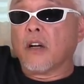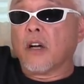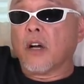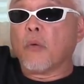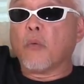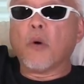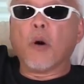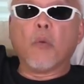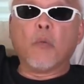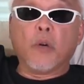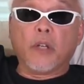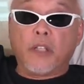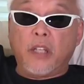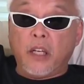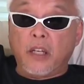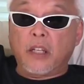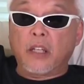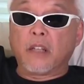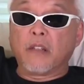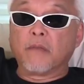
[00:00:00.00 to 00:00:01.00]
a one-way
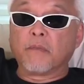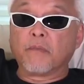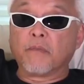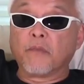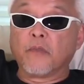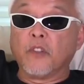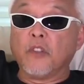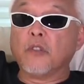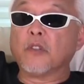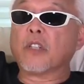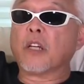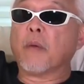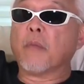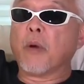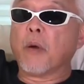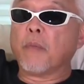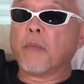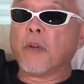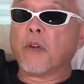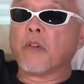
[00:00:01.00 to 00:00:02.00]
ticket. You come
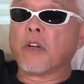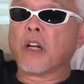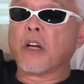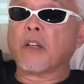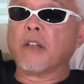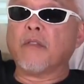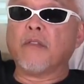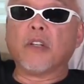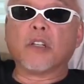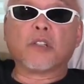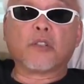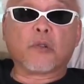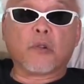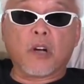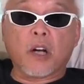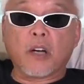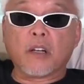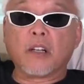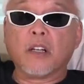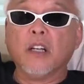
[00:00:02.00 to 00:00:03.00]
up here and I'll give you a
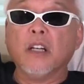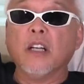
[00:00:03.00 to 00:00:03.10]
truck